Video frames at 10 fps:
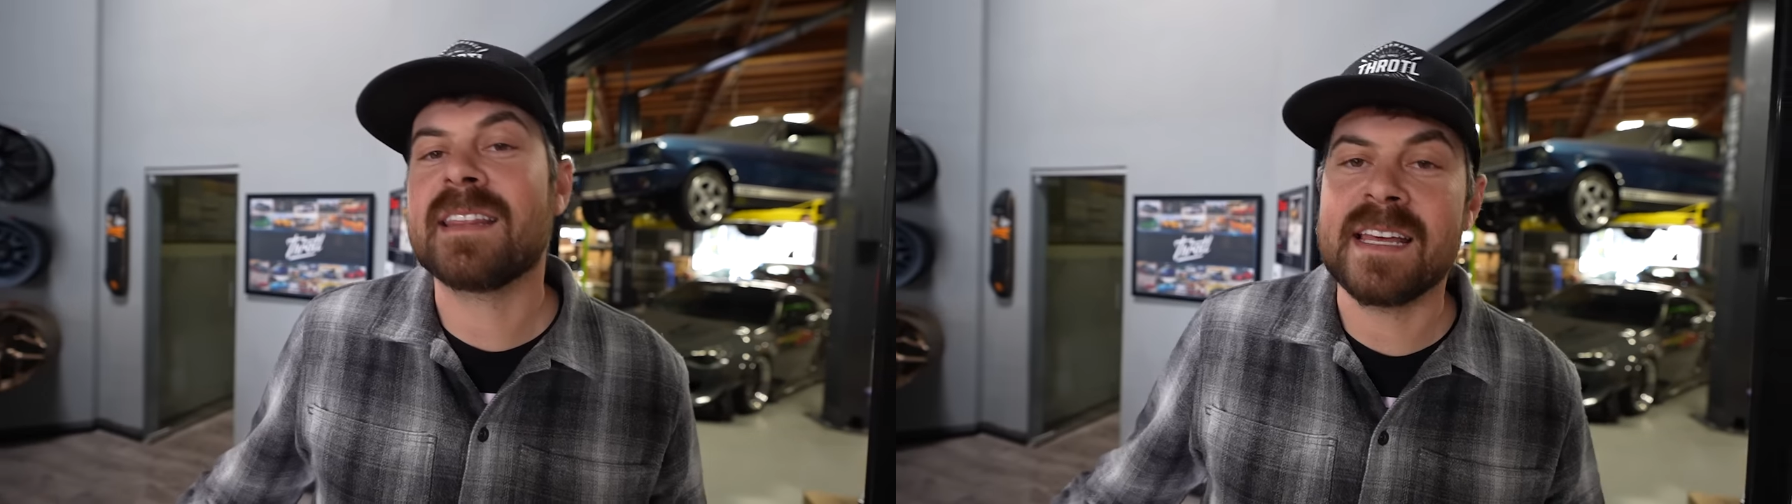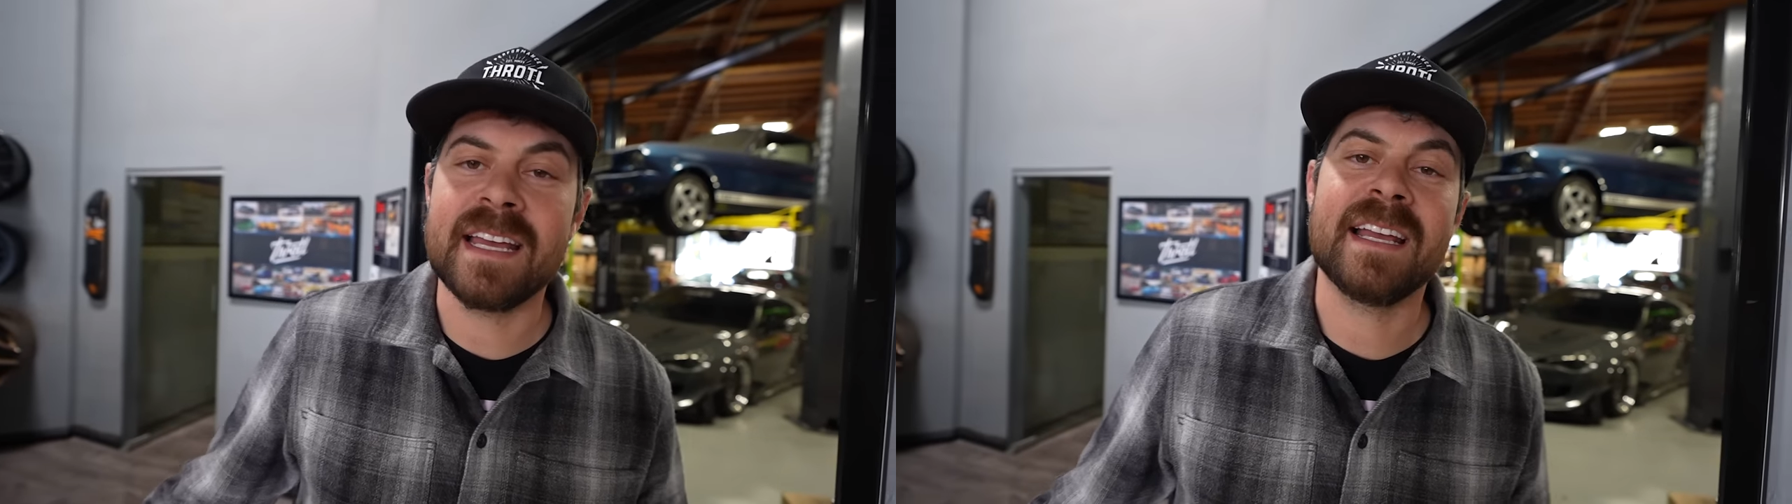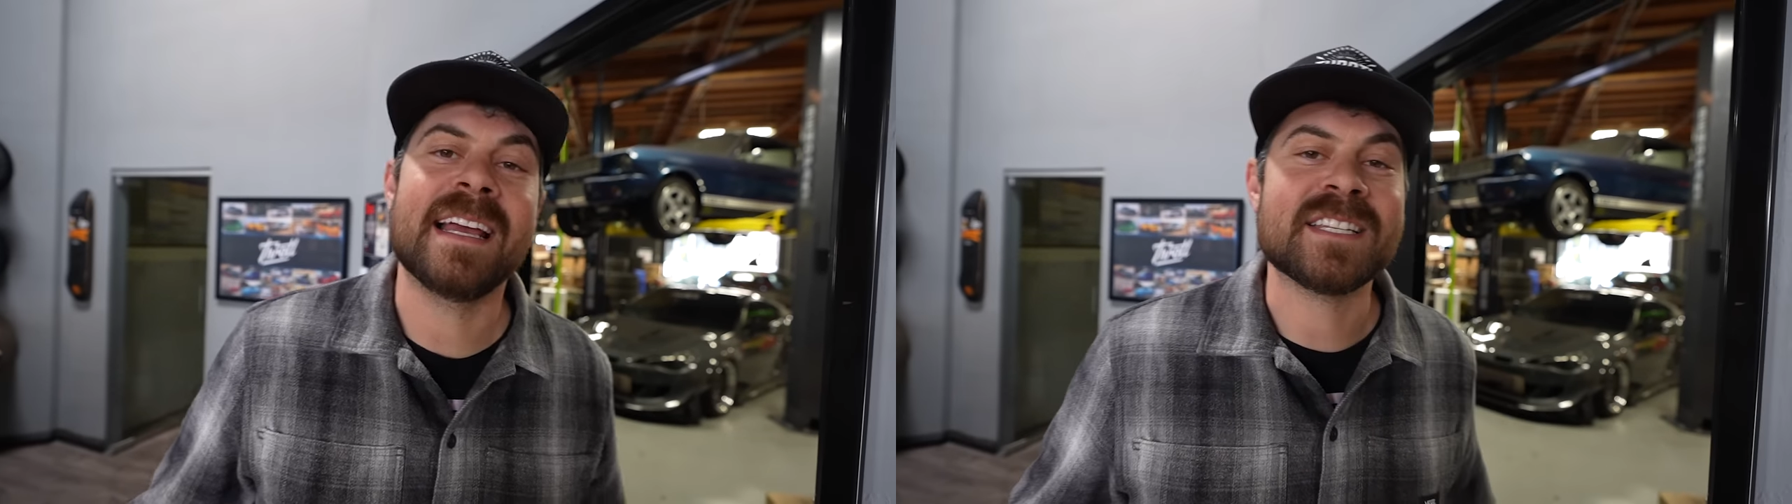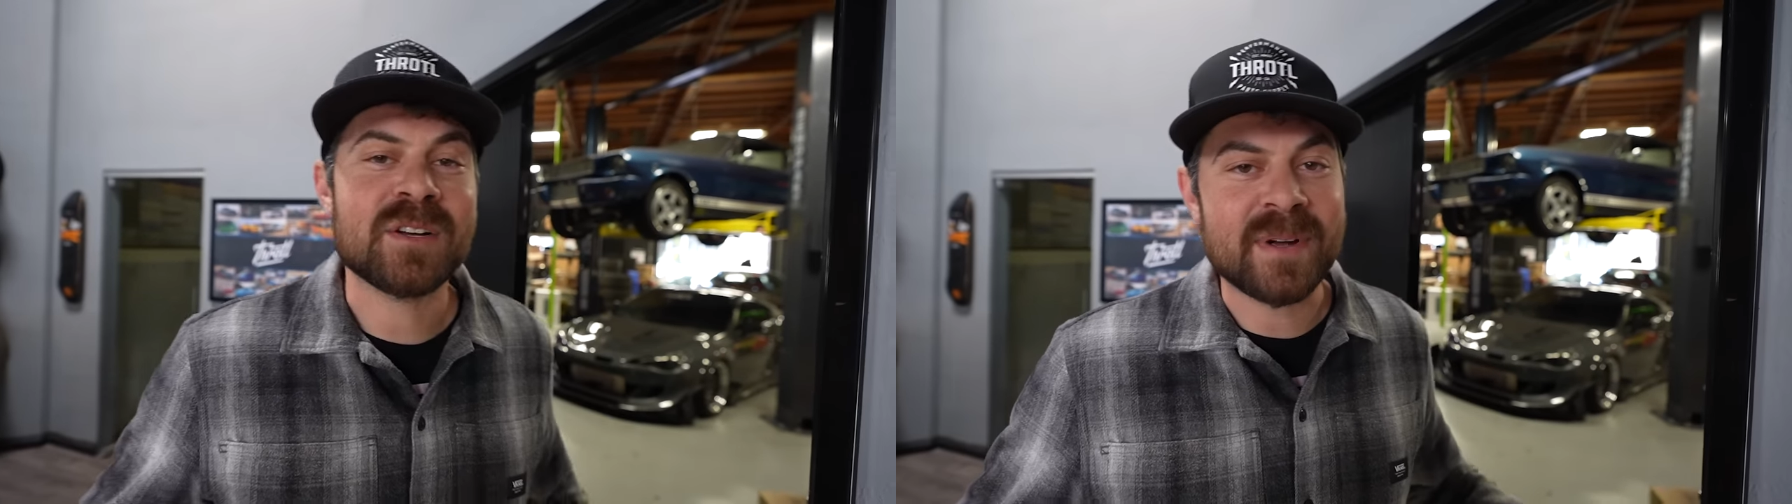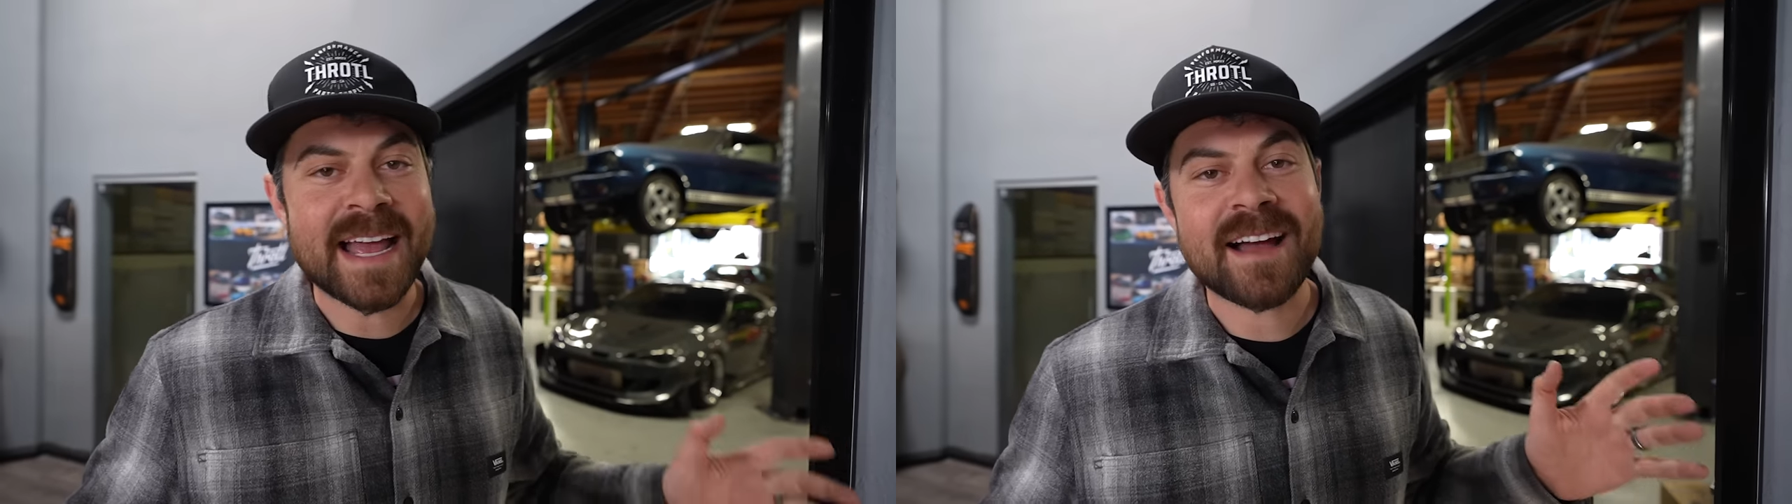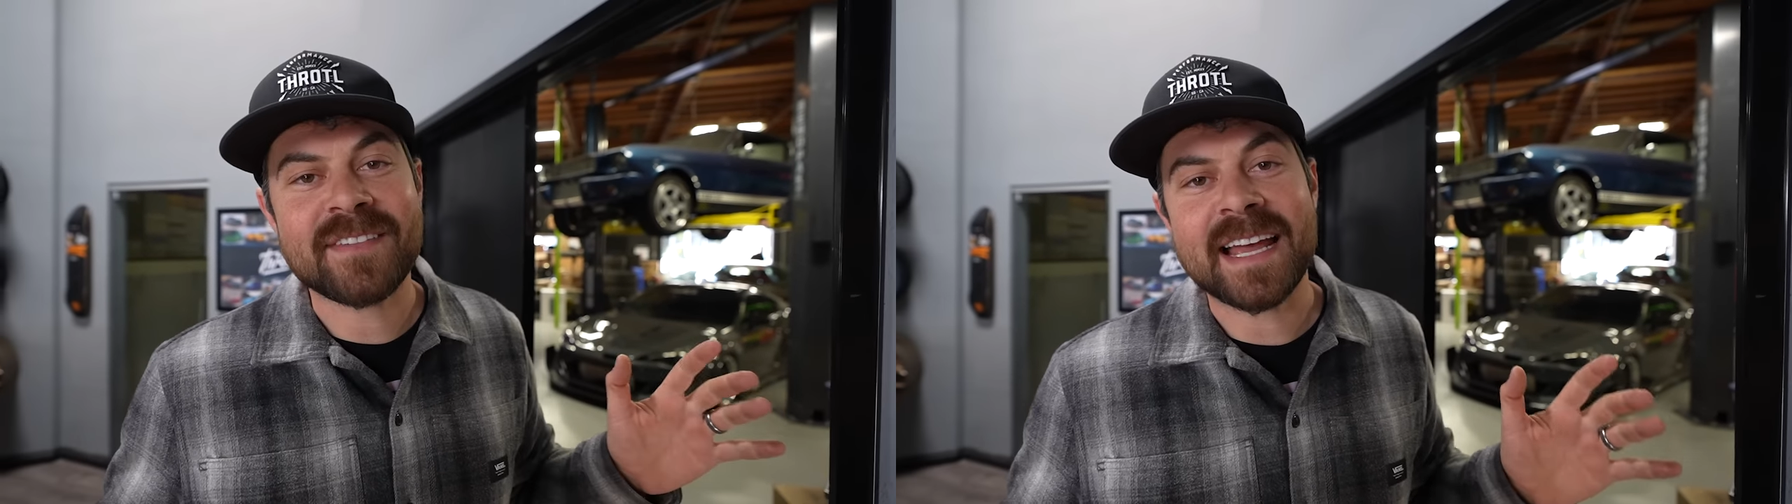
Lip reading: thing is that we have